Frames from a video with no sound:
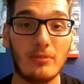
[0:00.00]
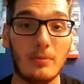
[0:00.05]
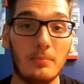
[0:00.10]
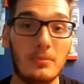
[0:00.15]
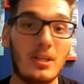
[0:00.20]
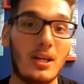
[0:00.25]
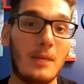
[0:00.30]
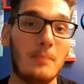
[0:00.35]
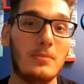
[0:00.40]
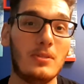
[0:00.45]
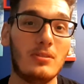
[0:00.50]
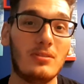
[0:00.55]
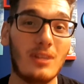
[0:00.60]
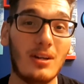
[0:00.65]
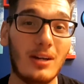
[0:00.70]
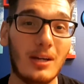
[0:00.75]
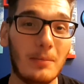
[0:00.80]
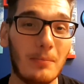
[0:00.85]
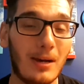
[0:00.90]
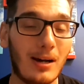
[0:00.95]
from time to
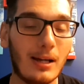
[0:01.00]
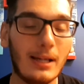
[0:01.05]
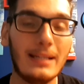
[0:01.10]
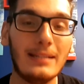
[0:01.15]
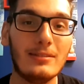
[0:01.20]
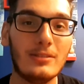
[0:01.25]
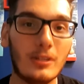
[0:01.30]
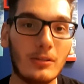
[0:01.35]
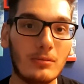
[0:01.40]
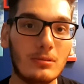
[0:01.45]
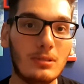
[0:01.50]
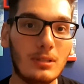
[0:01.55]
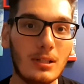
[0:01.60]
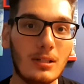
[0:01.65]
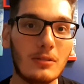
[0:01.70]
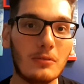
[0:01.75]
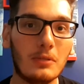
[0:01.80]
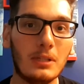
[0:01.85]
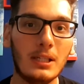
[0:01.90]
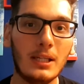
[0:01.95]
time? I don't
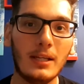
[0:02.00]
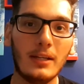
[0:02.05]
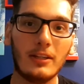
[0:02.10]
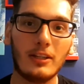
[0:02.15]
know.